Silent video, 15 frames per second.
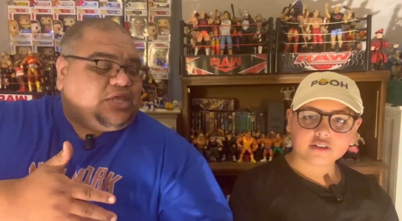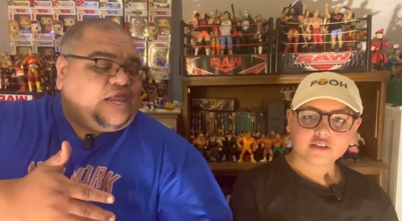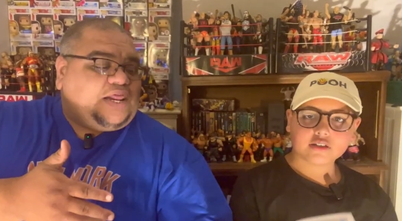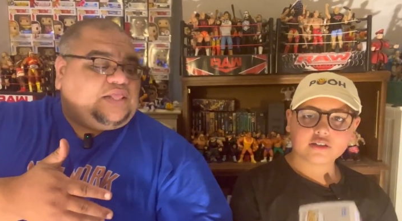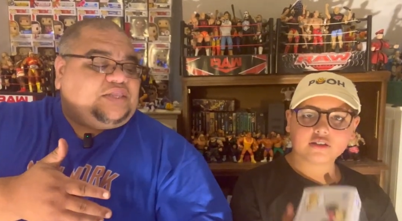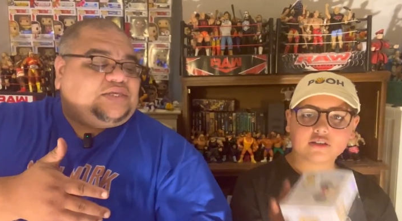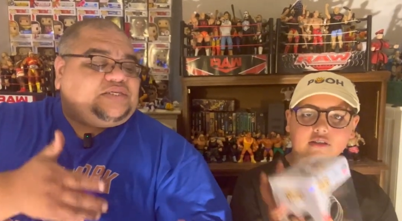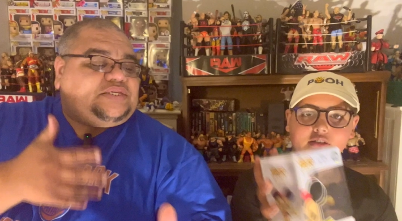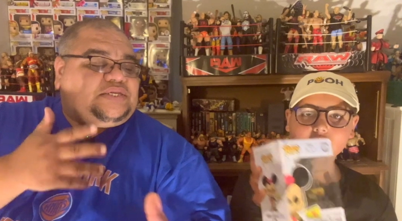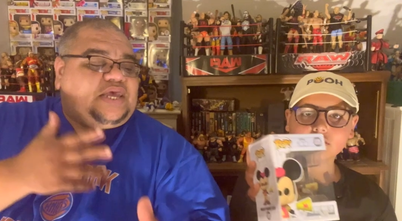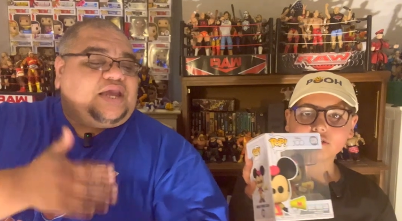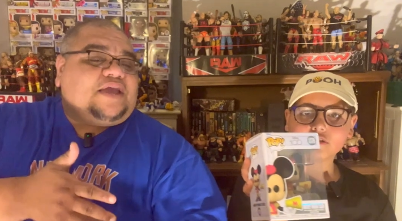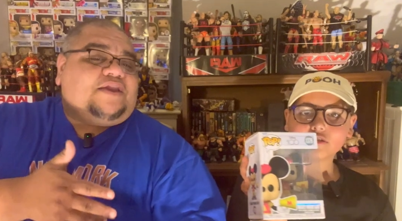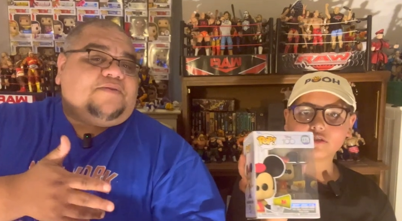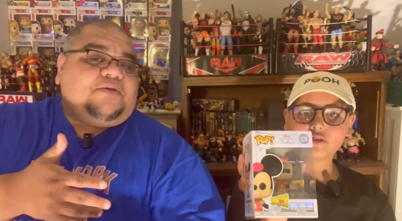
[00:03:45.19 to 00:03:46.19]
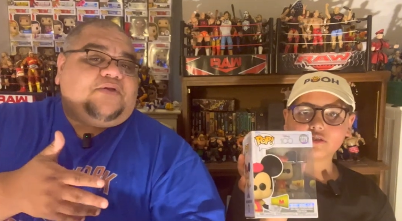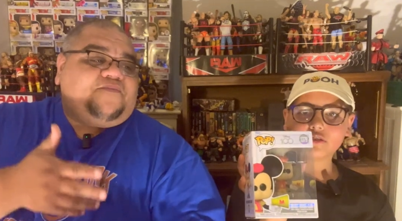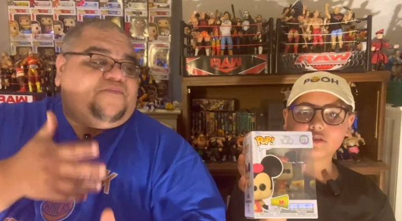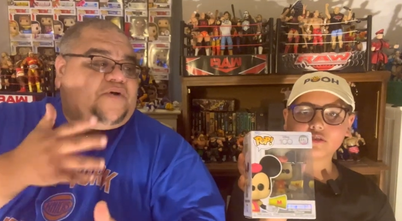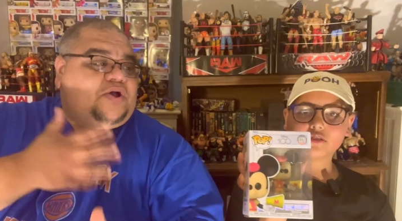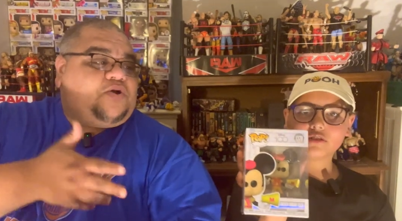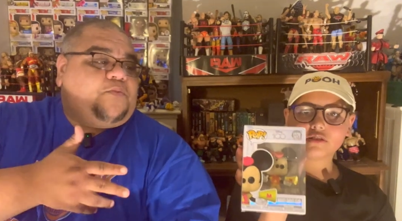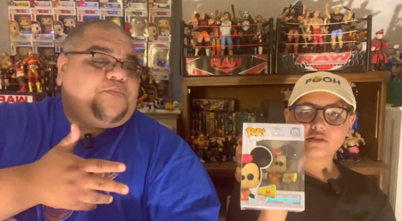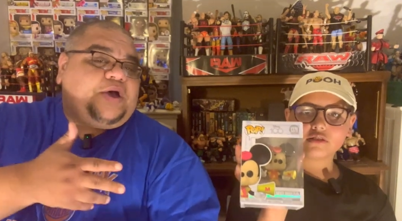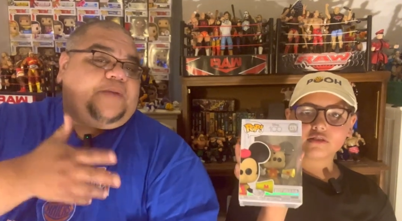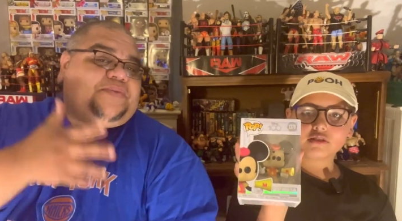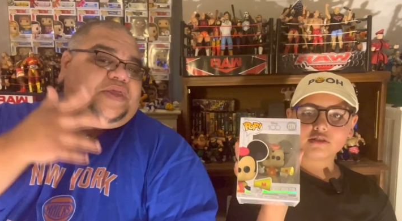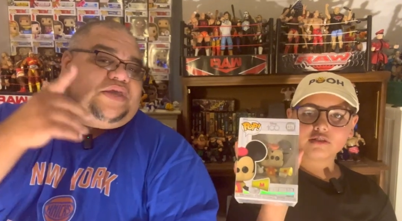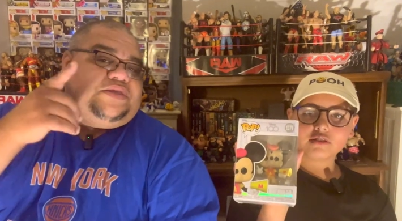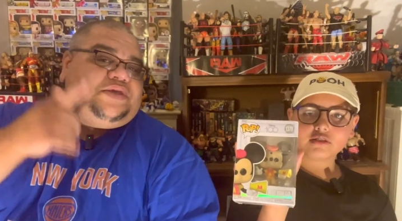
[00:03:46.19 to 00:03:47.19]
Speaker 1: getting the second Funko Pop
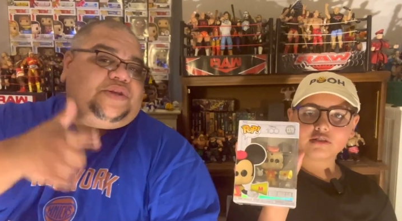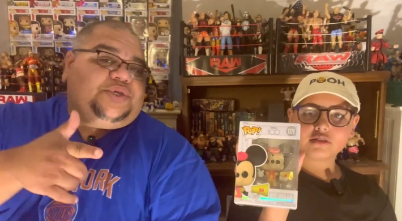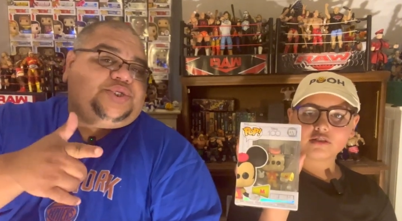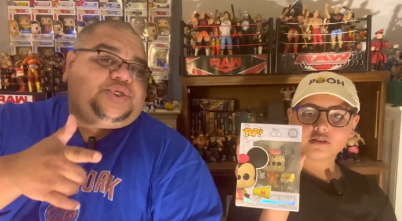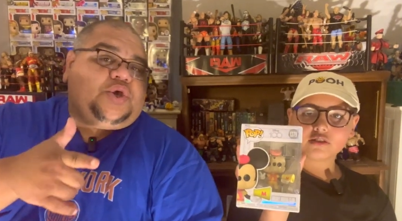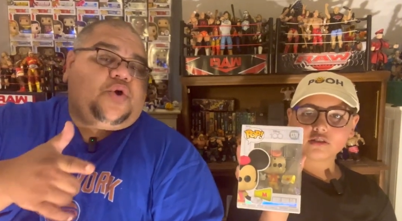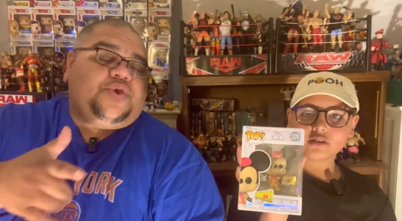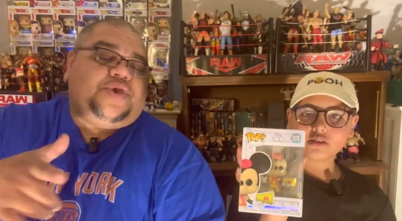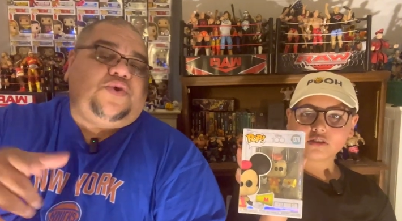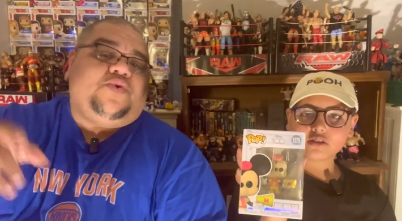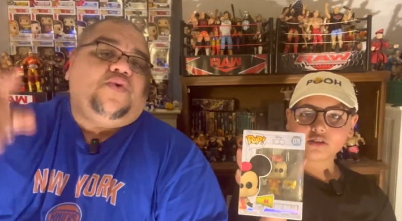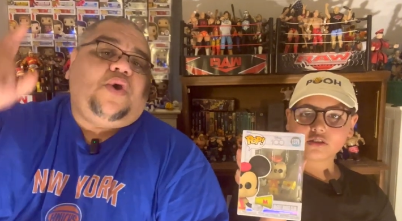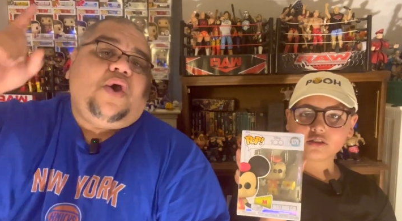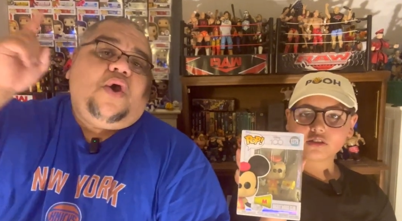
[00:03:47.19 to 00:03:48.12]
that he's going to show you,